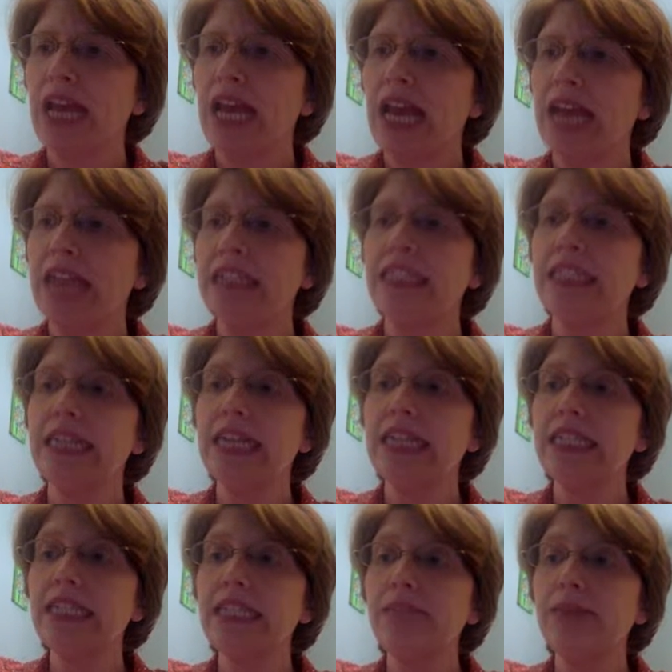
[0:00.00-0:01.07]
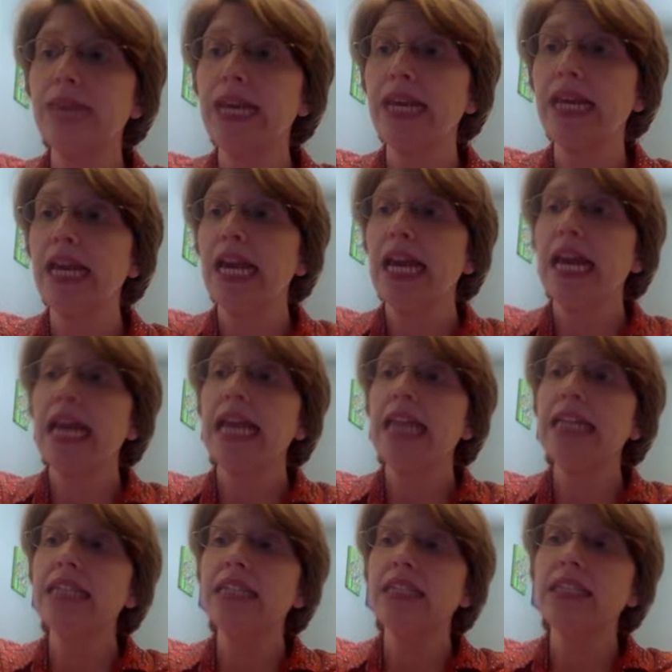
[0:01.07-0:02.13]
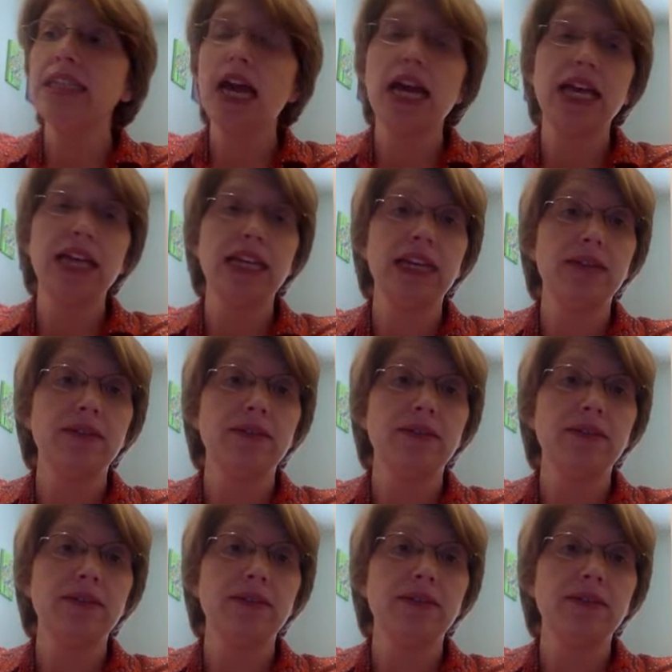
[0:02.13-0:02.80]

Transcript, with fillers: And he said unto me, it is done.